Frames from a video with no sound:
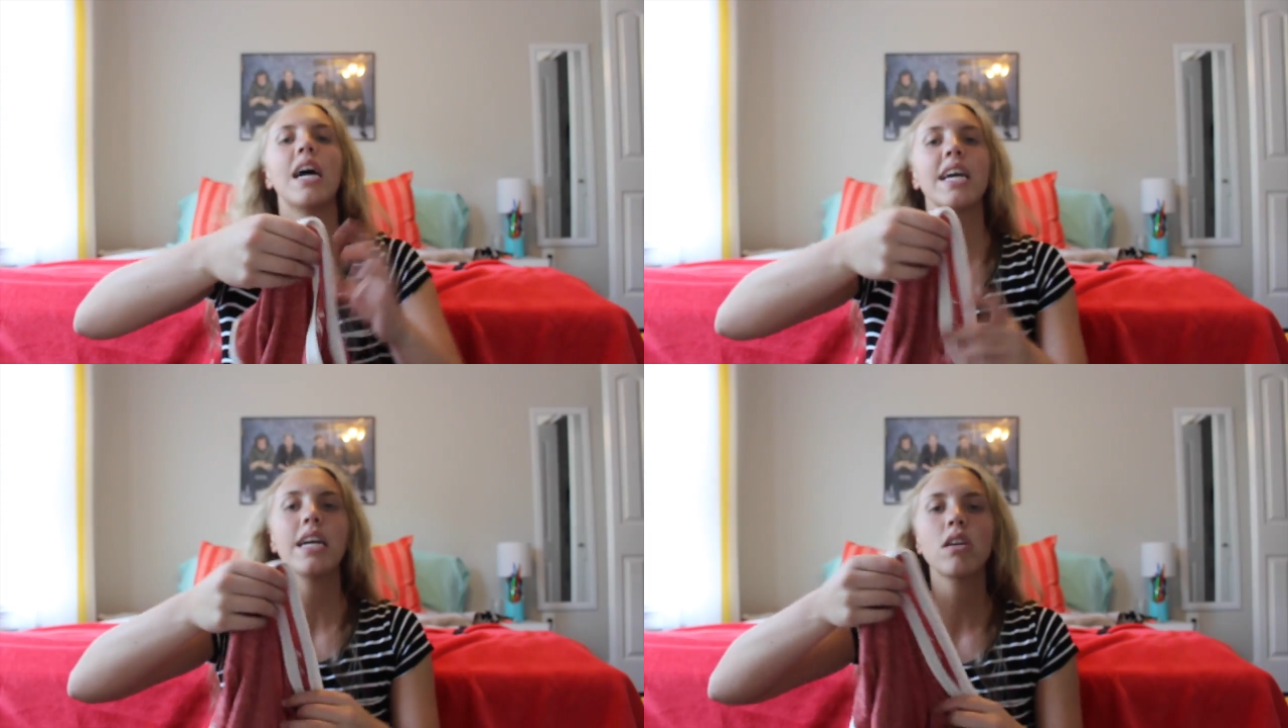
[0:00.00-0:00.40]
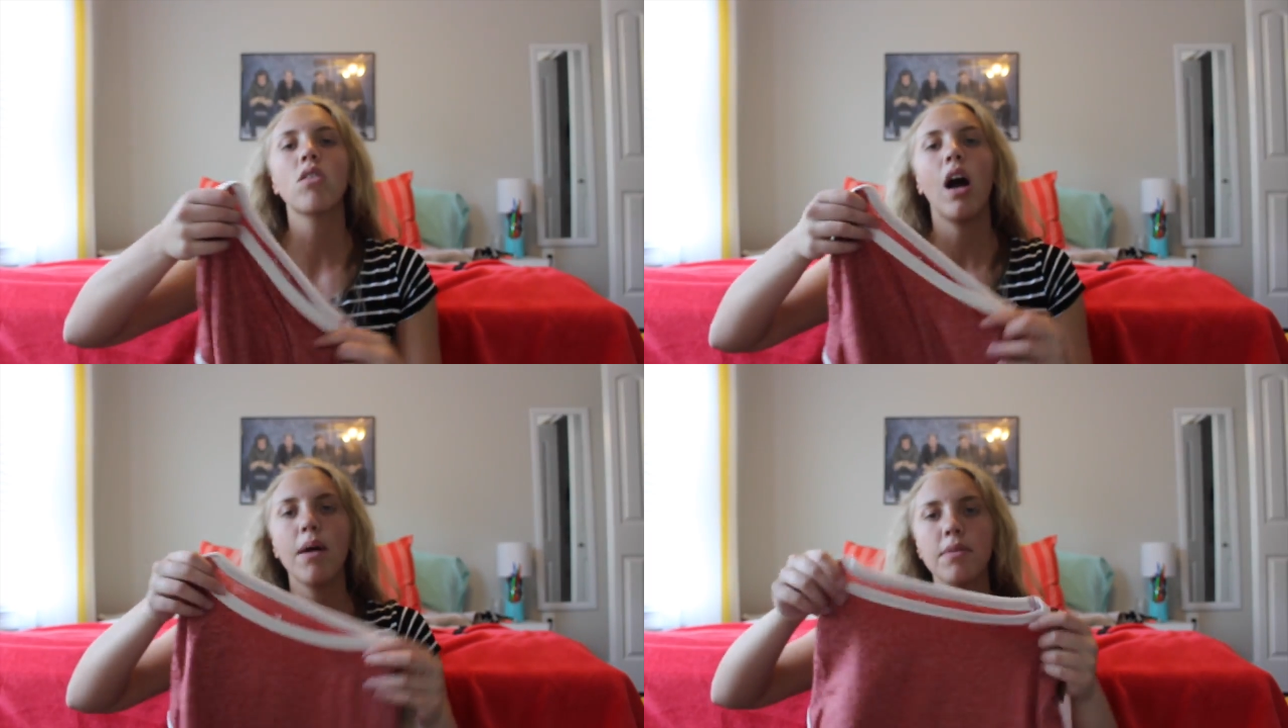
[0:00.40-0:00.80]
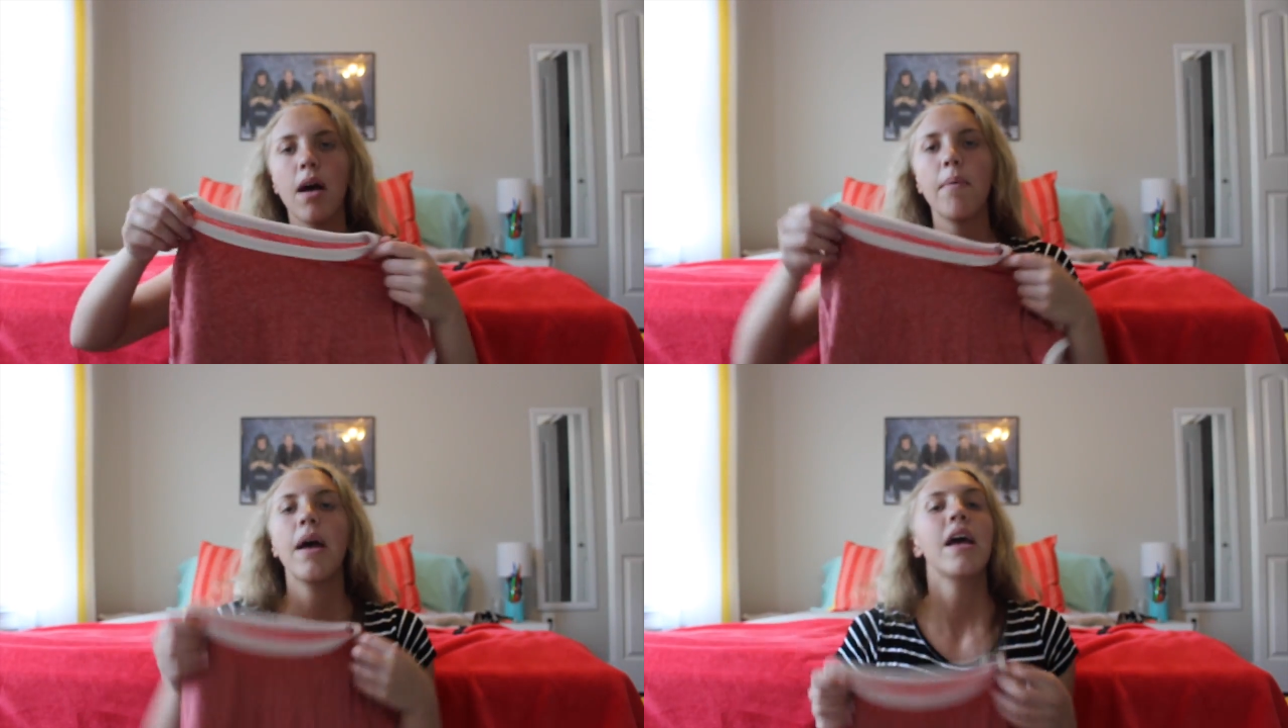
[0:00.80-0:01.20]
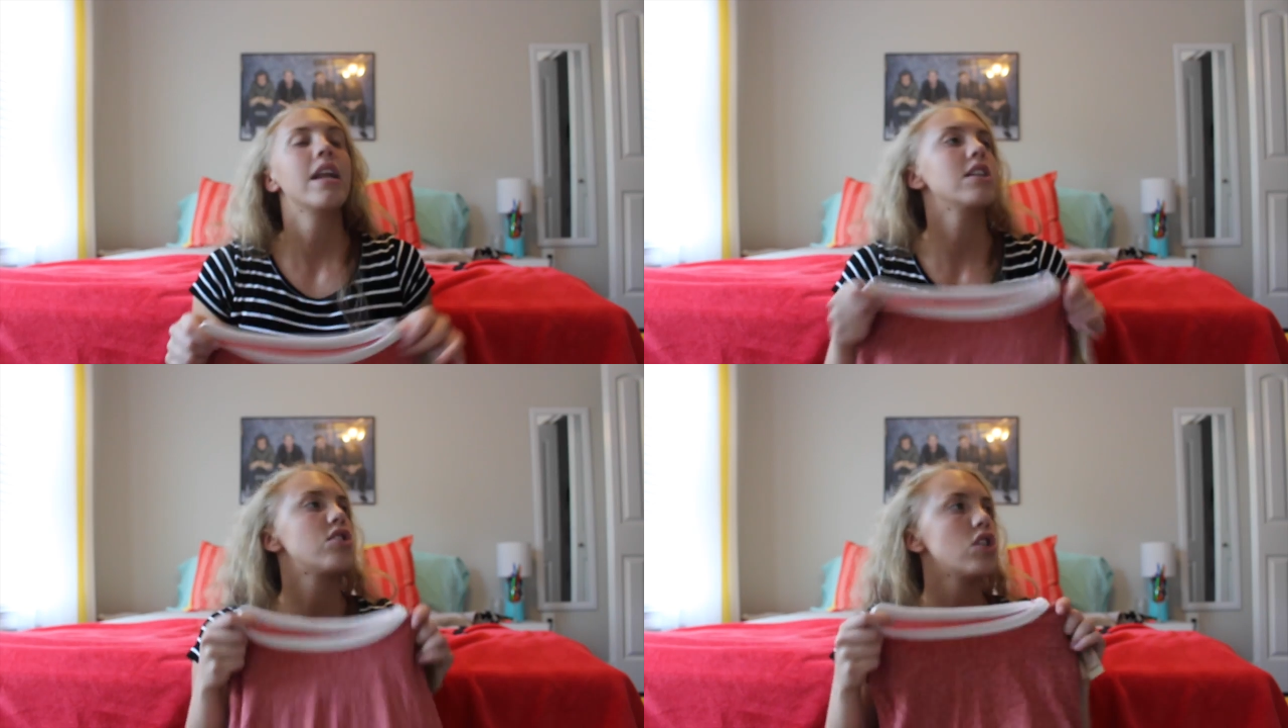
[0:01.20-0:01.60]
plain crop top.
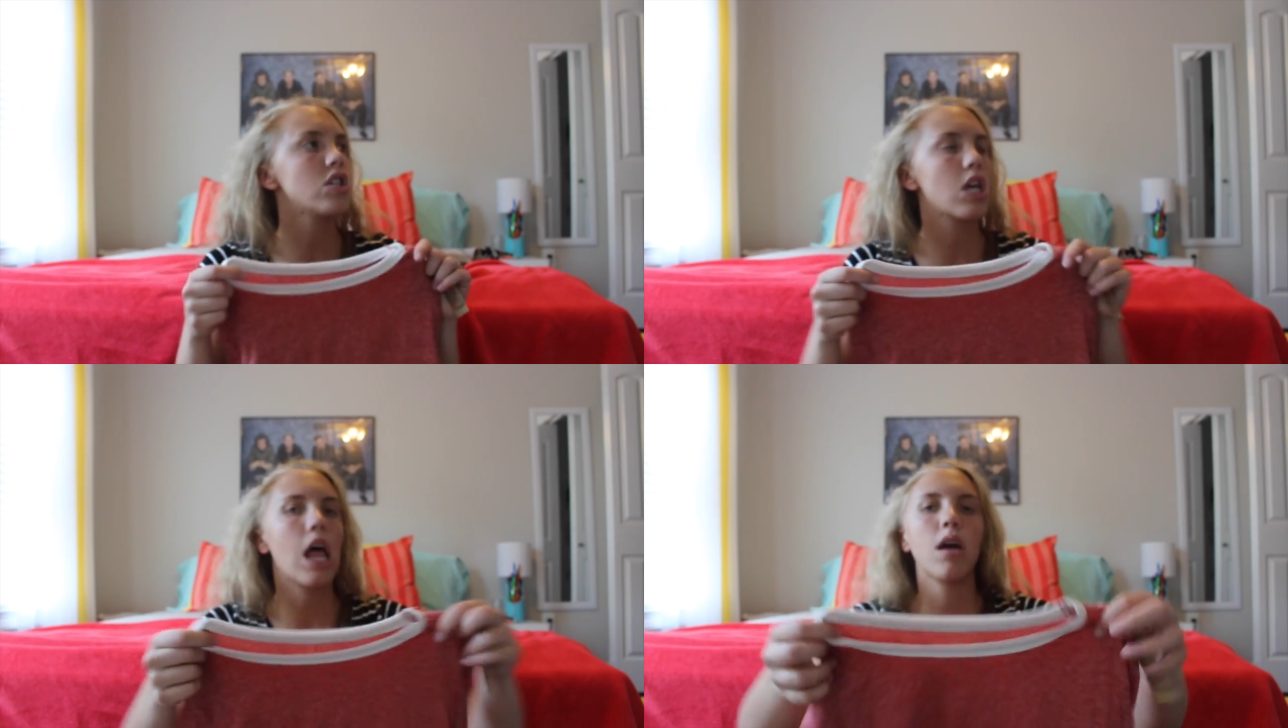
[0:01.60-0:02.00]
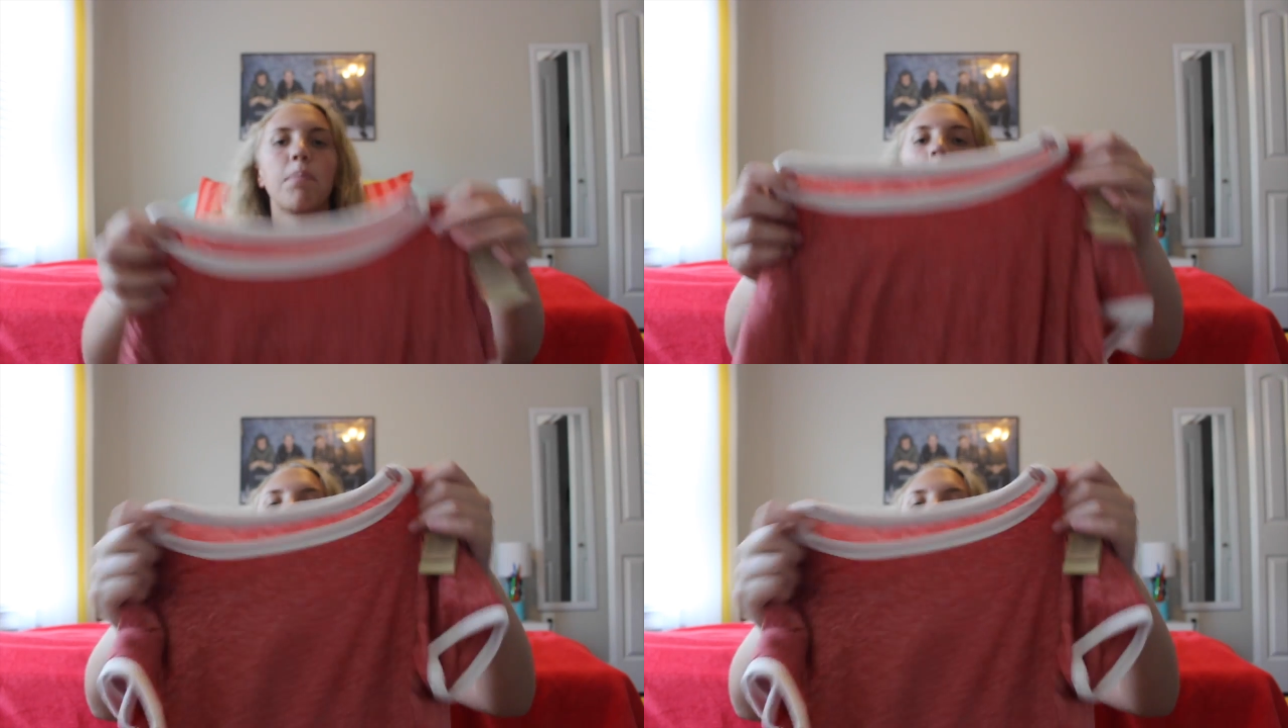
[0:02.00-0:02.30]
It's just colored,